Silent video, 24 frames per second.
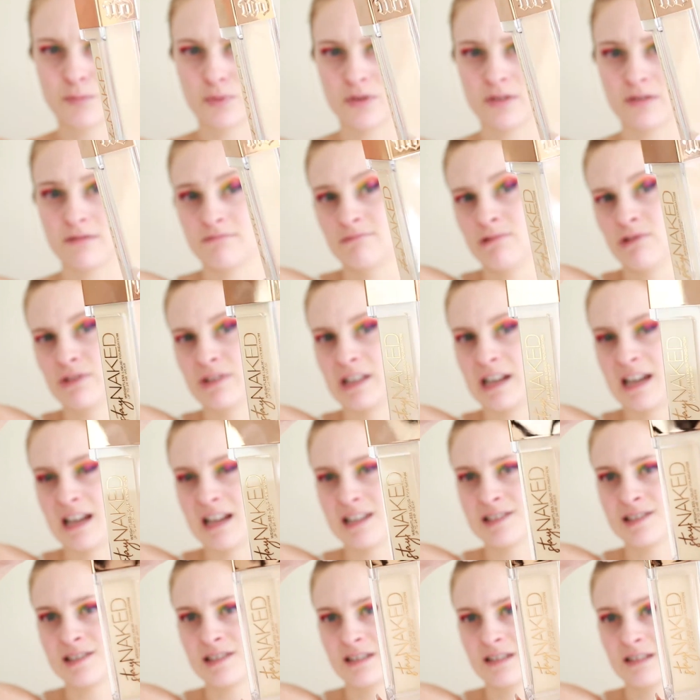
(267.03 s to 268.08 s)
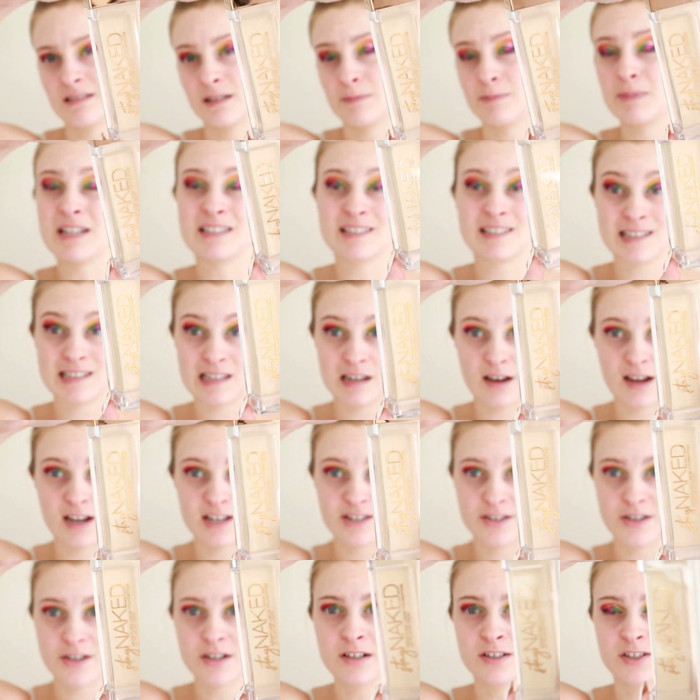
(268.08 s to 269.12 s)
but nonetheless, it means it's
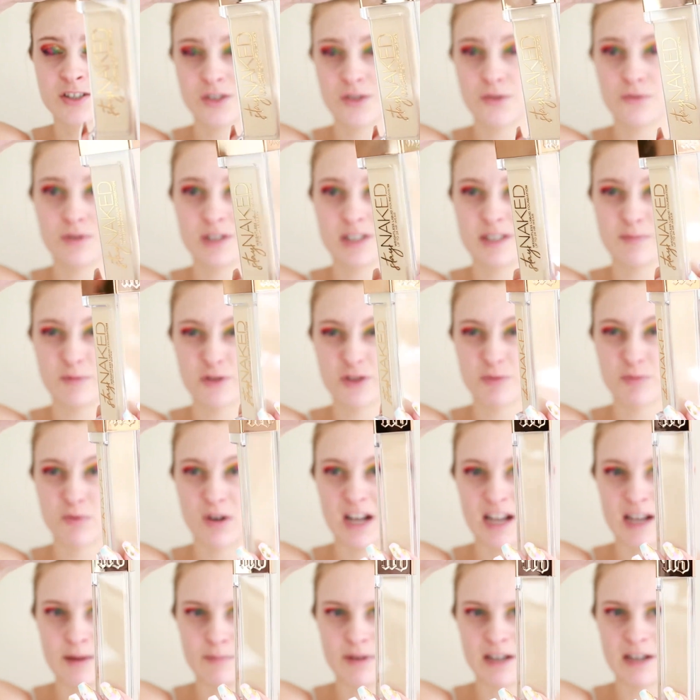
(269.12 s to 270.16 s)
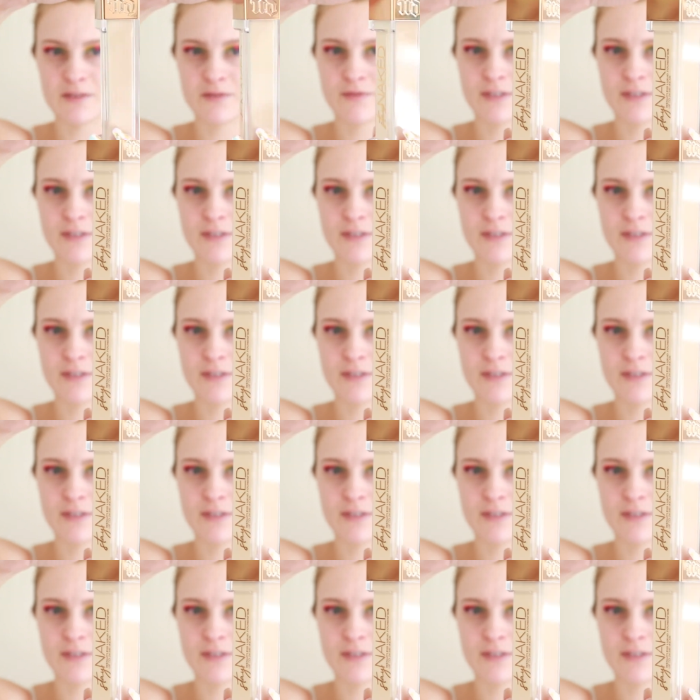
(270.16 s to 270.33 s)
lighter, so it's much more handbag